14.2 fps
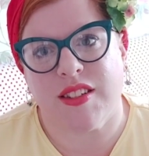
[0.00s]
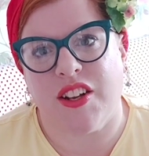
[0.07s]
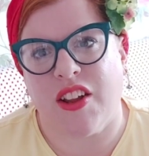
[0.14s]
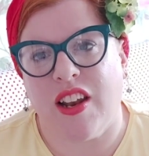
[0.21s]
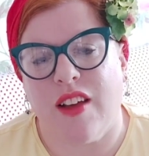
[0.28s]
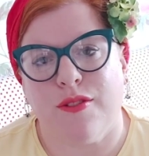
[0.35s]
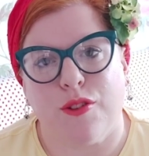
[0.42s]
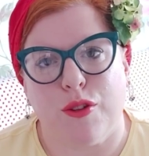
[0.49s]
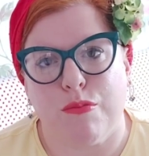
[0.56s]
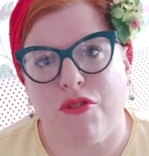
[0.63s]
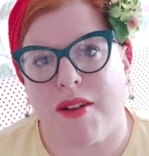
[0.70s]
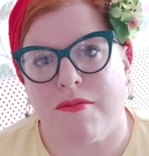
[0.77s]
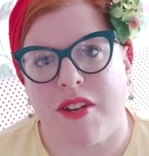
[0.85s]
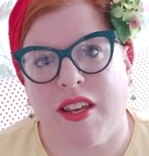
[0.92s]
You know, I love all the
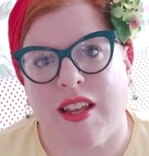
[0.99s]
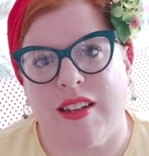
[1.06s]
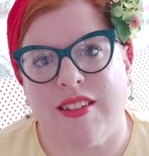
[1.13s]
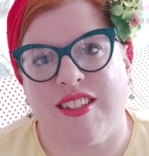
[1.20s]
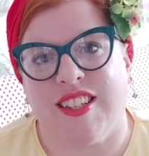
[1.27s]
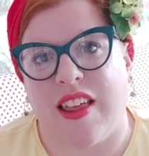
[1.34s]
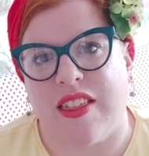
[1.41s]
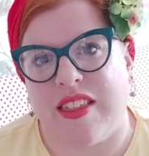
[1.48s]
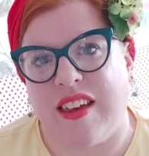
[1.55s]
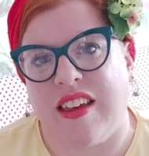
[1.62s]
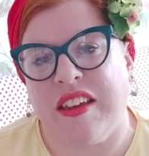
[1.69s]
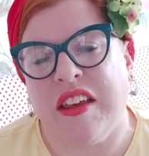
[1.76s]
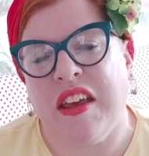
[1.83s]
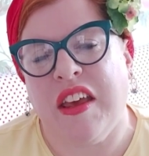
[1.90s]
primary colours
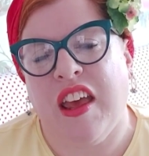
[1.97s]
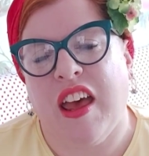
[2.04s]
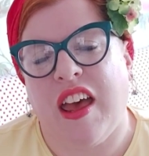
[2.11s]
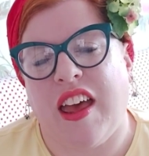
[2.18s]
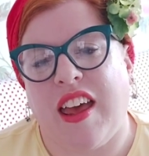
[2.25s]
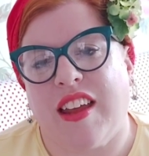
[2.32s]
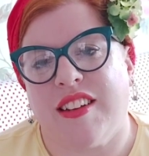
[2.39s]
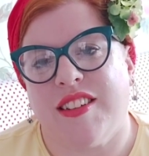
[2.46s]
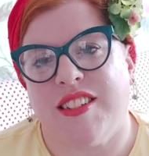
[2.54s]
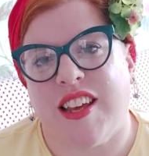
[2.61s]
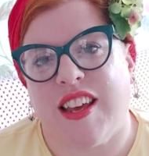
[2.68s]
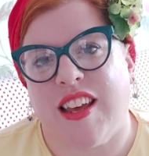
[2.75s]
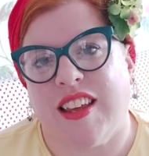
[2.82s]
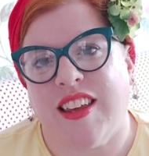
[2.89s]
together, and
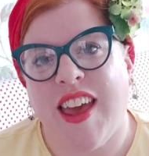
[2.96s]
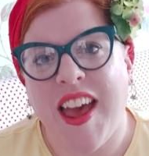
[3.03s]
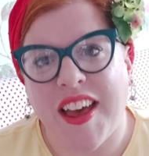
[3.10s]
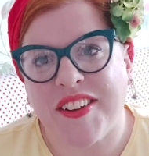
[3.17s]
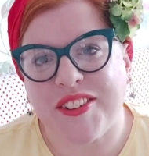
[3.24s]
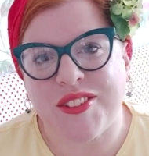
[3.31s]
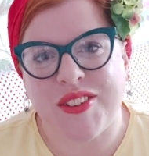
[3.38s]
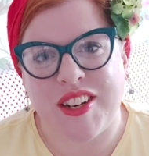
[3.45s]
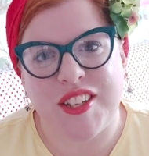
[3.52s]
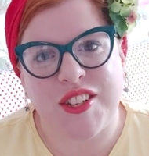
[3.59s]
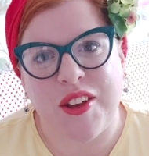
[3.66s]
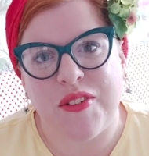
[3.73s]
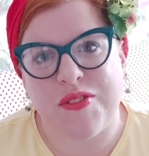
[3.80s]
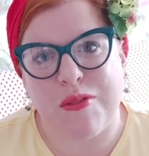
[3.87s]
yeah, I was really
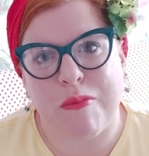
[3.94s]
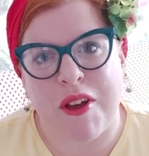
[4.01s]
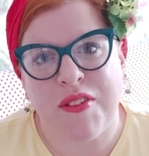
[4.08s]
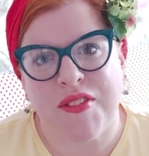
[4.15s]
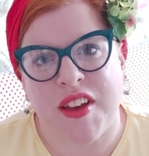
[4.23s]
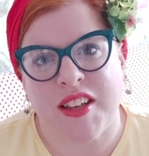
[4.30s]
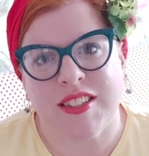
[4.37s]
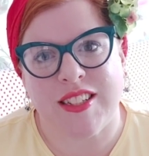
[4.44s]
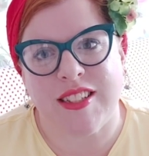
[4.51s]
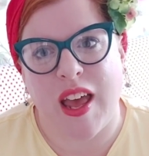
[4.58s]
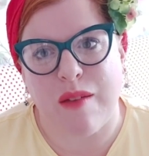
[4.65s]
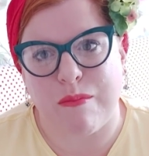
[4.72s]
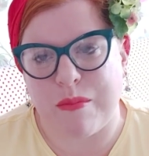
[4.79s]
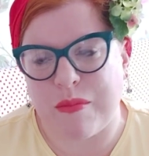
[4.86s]
chuffed for my first
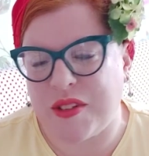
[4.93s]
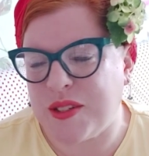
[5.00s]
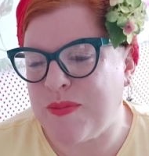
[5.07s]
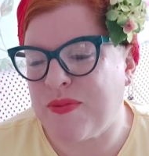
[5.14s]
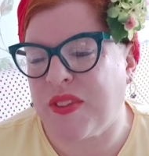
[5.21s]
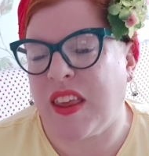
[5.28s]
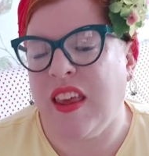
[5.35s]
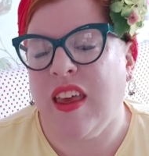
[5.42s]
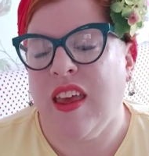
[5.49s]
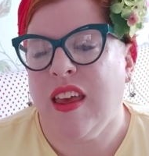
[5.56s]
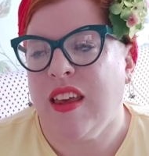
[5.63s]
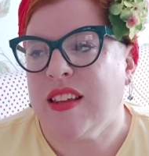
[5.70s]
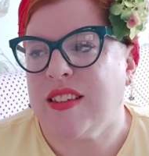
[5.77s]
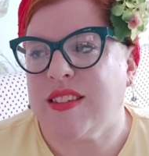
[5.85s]
attempt.
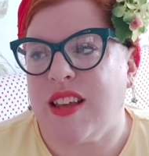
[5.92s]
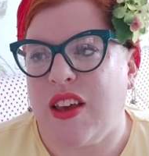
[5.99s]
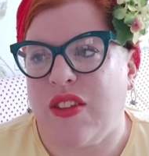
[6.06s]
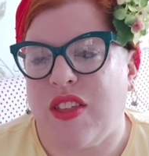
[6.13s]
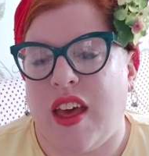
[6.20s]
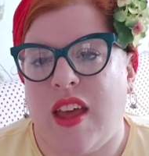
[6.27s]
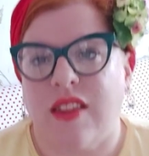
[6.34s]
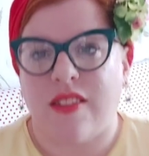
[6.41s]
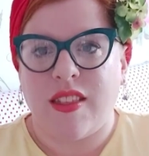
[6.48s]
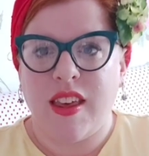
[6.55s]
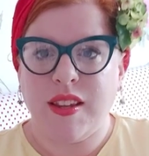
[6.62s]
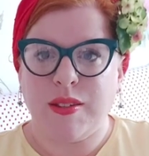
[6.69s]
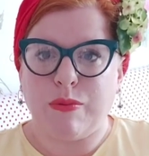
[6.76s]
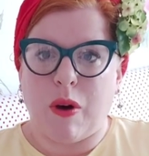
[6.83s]
So then
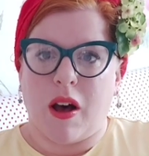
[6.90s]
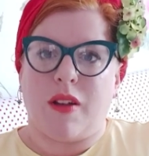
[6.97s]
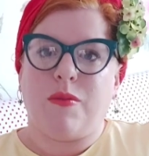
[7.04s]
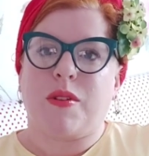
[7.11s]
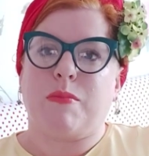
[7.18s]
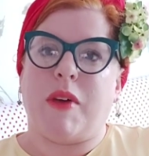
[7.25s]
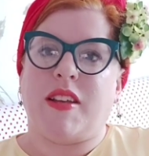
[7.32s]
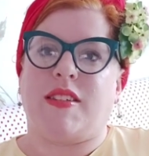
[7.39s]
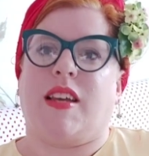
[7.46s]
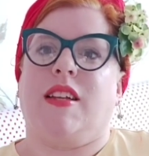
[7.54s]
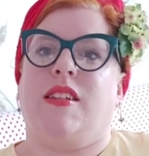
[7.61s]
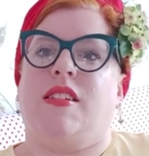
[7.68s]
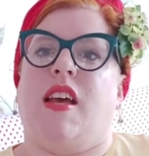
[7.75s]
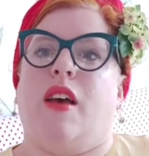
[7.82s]
this one was my
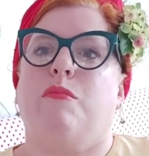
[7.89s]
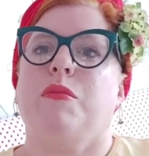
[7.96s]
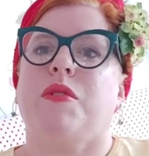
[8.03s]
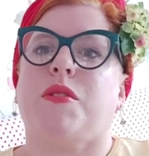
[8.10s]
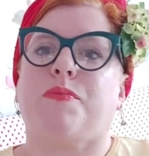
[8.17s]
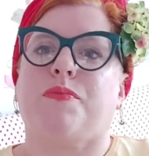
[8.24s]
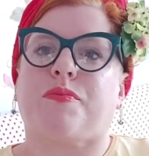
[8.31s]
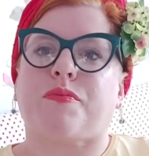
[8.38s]
second attempt.